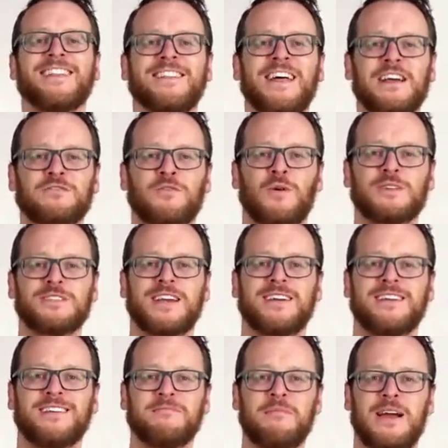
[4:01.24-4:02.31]
Thanks for
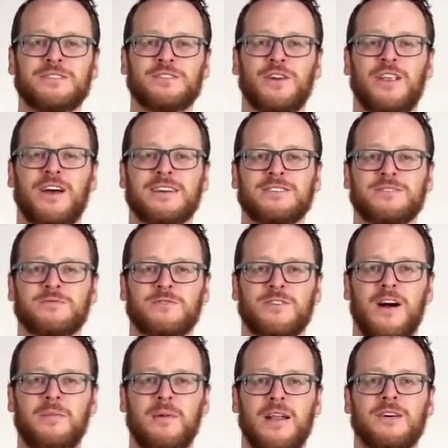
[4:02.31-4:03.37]
watching. Make sure you like and
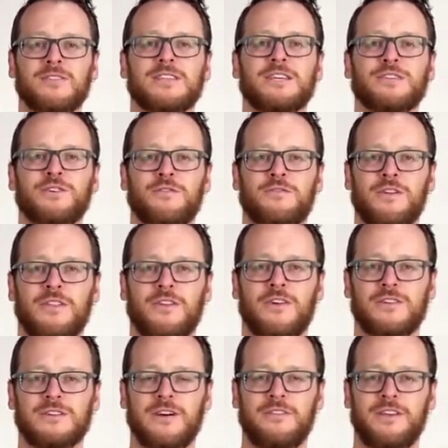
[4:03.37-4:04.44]
subscribe, and I'll see you soon for another
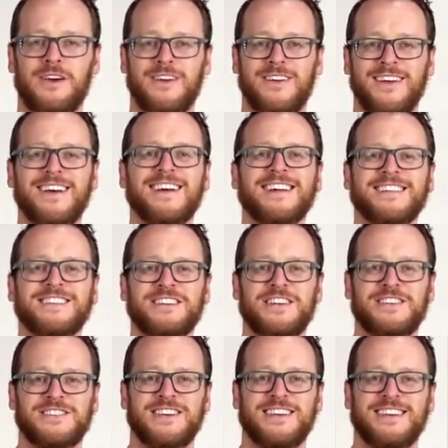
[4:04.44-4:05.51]
cocktail video.
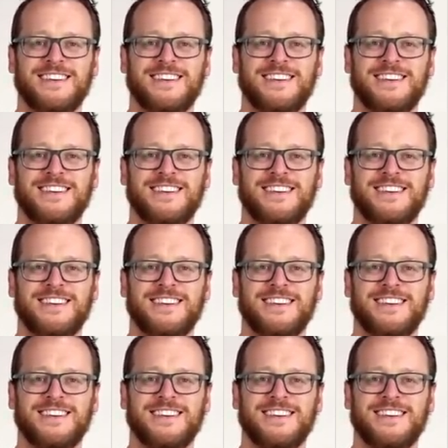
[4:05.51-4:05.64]
Cheers.